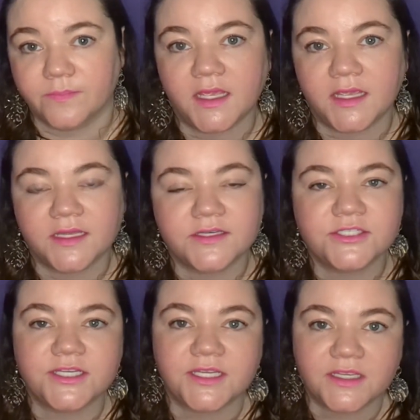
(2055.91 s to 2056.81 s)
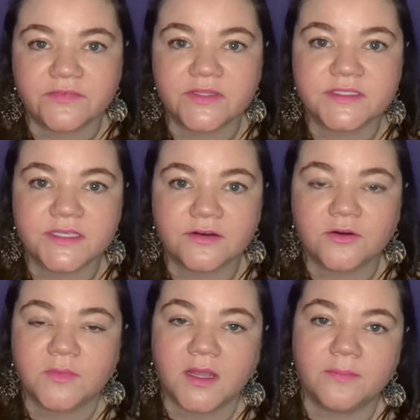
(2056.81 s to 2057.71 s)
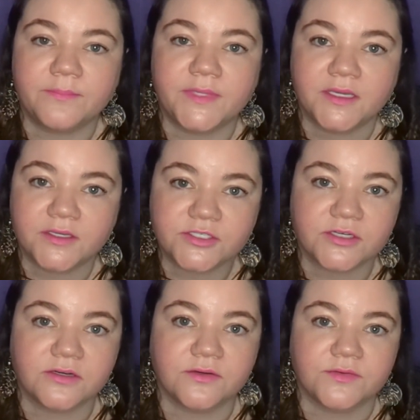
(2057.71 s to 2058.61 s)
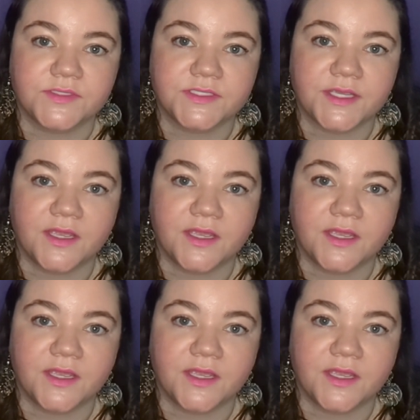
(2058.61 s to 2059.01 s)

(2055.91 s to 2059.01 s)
And she even sent her mom pictures